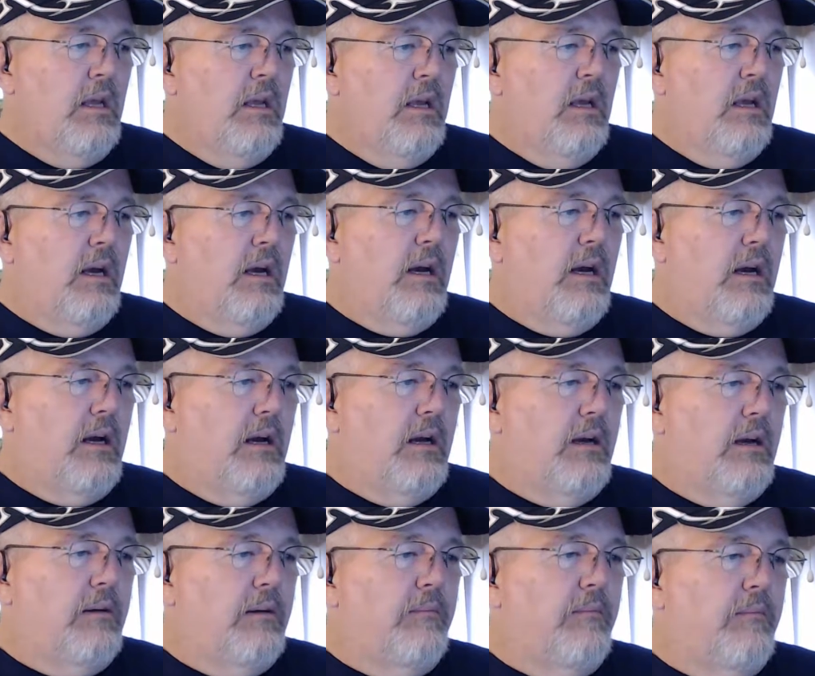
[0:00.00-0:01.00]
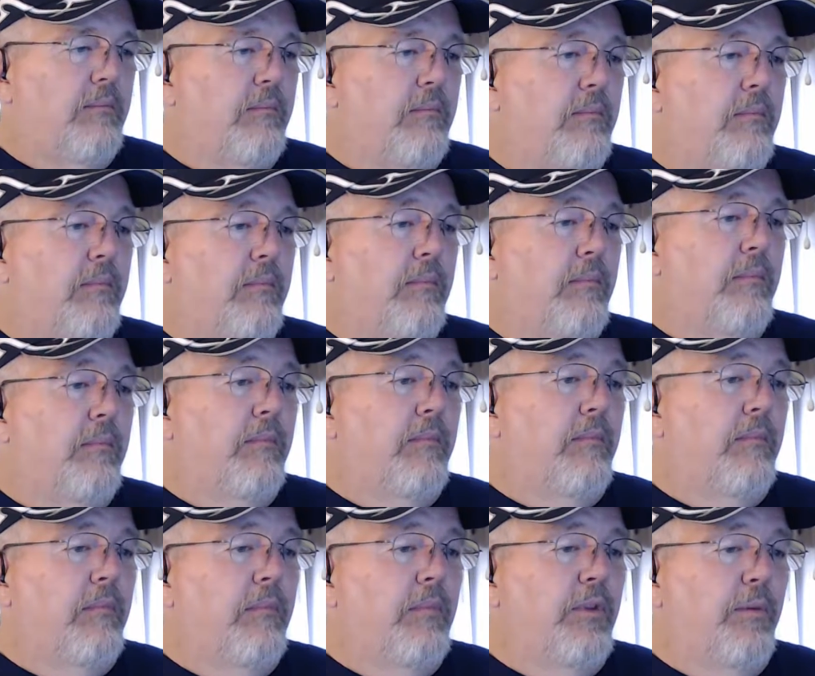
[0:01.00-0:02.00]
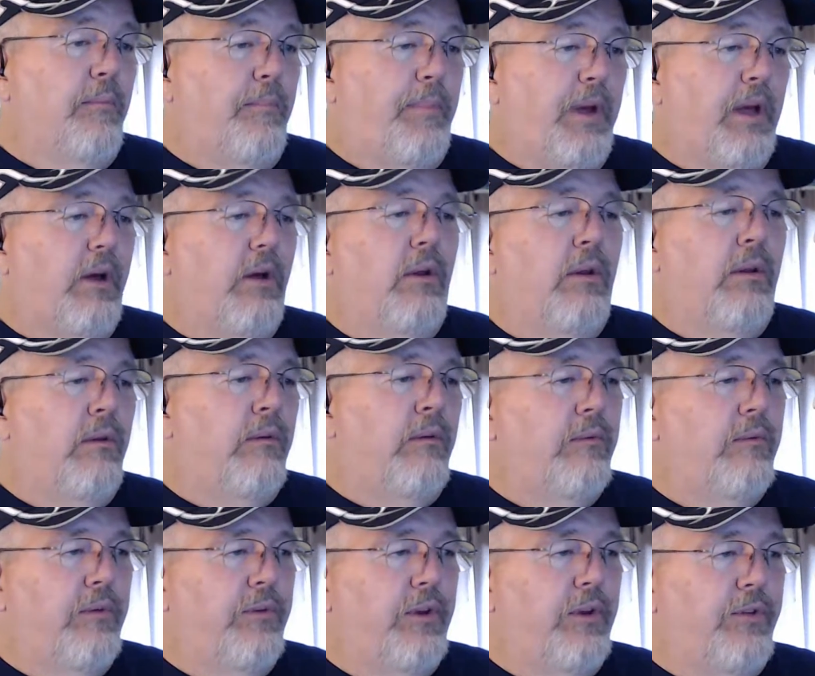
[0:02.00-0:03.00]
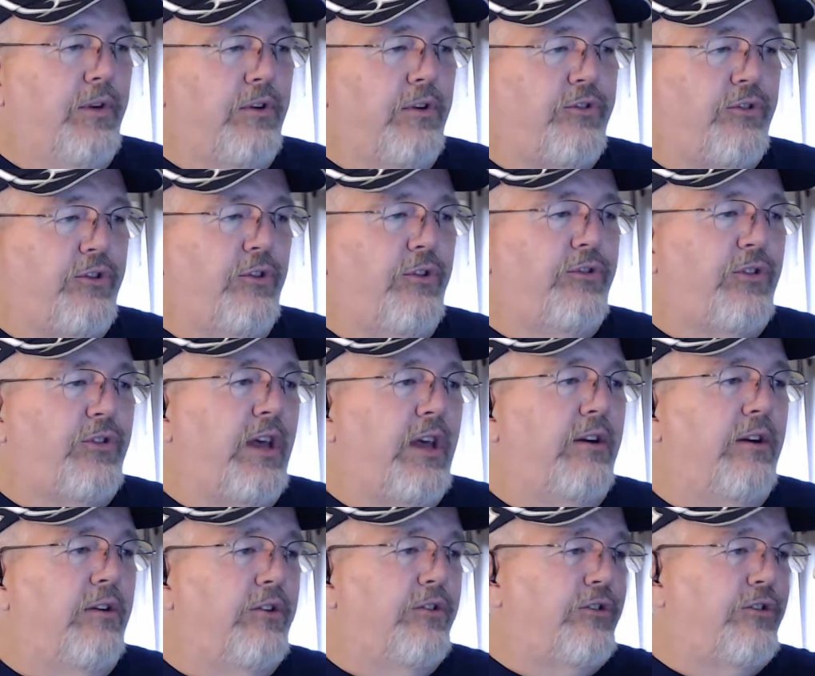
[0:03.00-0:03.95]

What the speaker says: The bill, there's two senators.